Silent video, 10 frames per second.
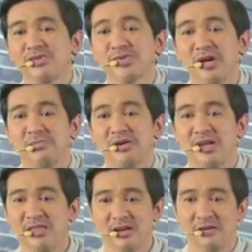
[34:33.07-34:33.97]
in
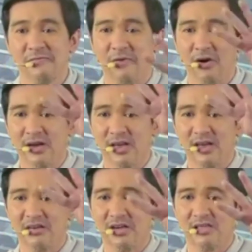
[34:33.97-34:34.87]
summary, there are 4 key
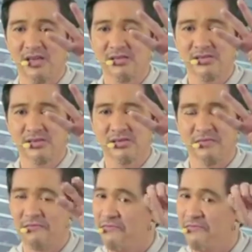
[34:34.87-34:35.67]
ingredients,